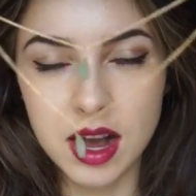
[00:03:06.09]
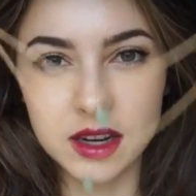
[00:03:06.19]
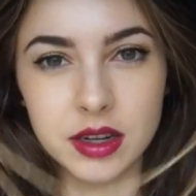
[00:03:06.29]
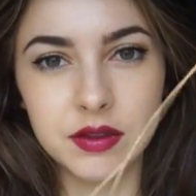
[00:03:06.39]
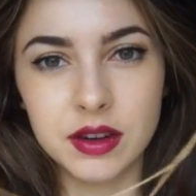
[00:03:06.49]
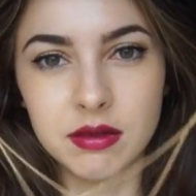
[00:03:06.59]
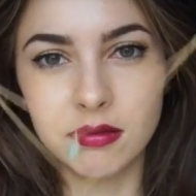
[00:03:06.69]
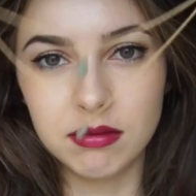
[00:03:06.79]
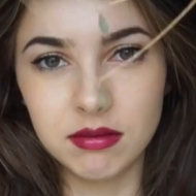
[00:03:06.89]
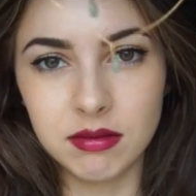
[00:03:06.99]
at different
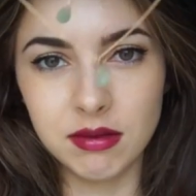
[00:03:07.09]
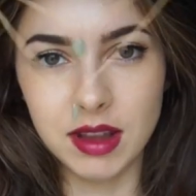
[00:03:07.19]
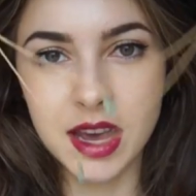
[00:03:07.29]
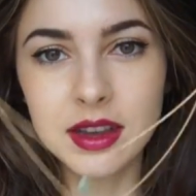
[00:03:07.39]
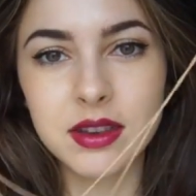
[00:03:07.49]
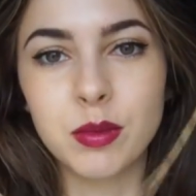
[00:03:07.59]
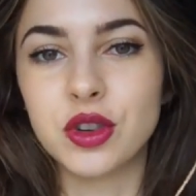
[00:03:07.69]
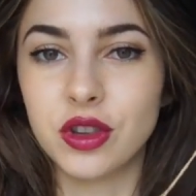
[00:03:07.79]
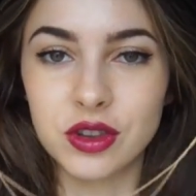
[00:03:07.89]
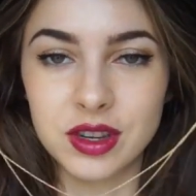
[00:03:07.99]
lengths. I'm
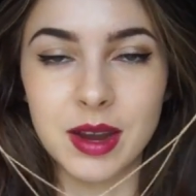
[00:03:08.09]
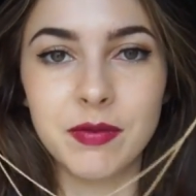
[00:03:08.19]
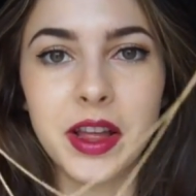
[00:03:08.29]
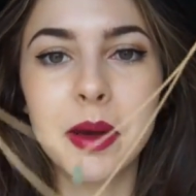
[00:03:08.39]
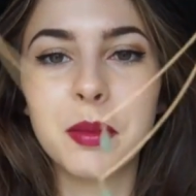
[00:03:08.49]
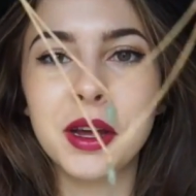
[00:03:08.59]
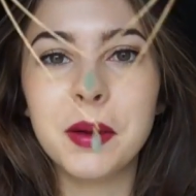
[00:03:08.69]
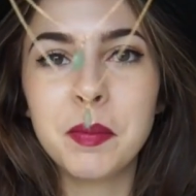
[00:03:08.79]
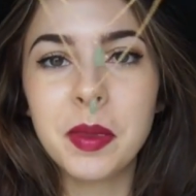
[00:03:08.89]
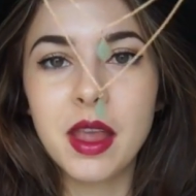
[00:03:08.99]
pretty sure there's a name for that, but